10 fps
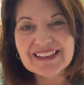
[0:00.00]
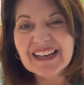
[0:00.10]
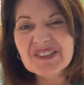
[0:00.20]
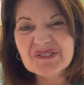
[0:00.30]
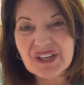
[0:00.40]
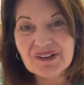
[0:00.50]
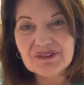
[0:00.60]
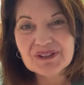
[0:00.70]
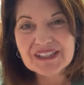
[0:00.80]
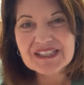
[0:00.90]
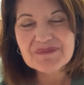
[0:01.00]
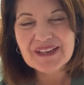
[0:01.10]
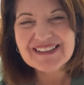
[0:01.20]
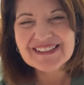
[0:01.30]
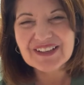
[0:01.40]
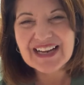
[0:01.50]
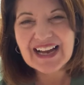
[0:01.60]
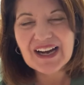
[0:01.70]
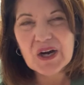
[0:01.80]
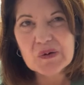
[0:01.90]
I don't know. It really depends on
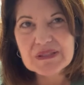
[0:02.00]
how